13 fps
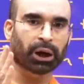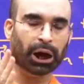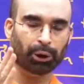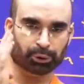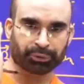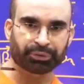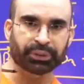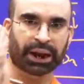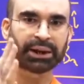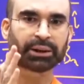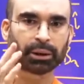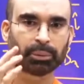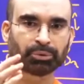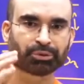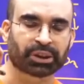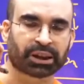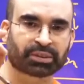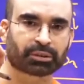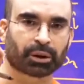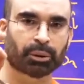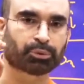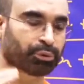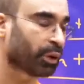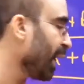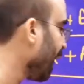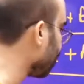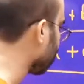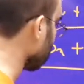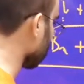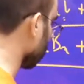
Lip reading: out of 9 terms, 6 terms will have this